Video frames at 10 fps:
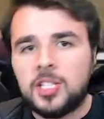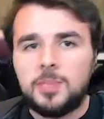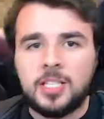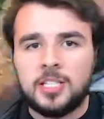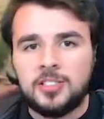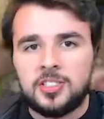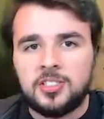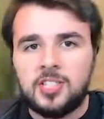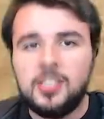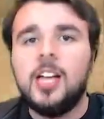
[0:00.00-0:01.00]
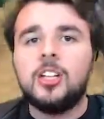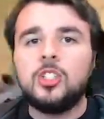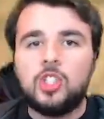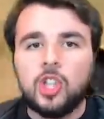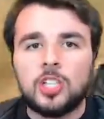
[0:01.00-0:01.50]
being consistent,
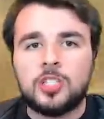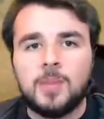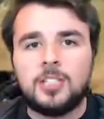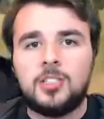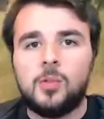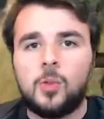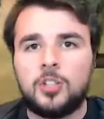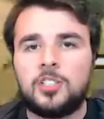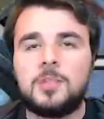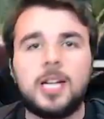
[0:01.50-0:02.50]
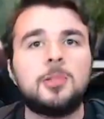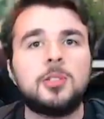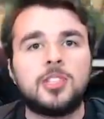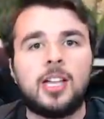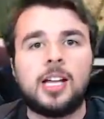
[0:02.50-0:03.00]
just makes it worse. Sometimes it'll
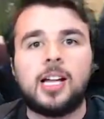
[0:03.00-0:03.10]
sound like a